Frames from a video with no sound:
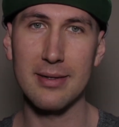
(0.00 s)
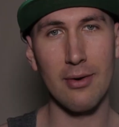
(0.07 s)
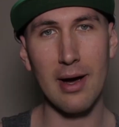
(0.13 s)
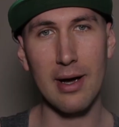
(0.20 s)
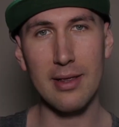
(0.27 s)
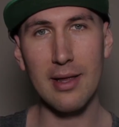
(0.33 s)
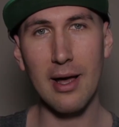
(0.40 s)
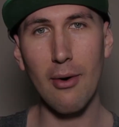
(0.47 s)

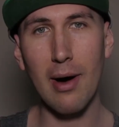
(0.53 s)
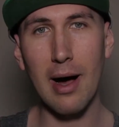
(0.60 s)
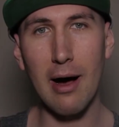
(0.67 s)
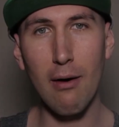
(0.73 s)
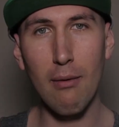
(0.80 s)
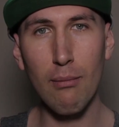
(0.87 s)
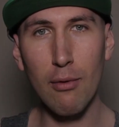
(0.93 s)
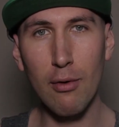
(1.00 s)
Right now
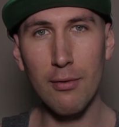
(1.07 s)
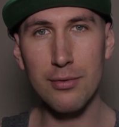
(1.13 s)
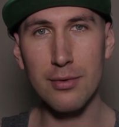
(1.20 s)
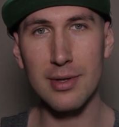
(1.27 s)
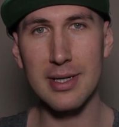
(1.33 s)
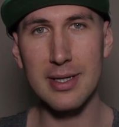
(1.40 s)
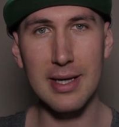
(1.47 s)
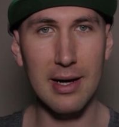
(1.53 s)
I'll move to
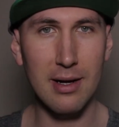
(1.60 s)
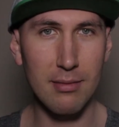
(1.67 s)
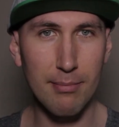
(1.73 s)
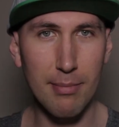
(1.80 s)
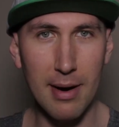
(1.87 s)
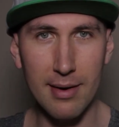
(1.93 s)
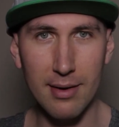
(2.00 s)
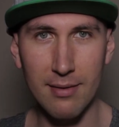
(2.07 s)
the second
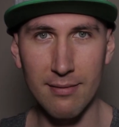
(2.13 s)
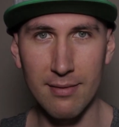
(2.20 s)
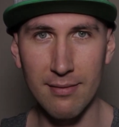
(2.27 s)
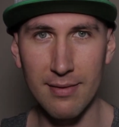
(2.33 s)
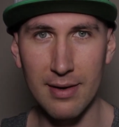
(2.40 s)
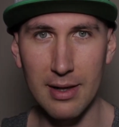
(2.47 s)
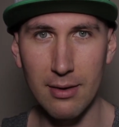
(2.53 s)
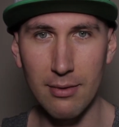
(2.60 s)
part of the
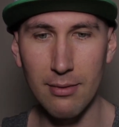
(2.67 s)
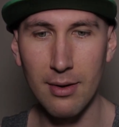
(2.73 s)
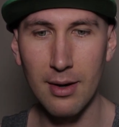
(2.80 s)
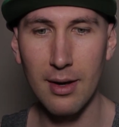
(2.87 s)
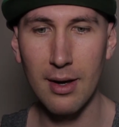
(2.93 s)
video,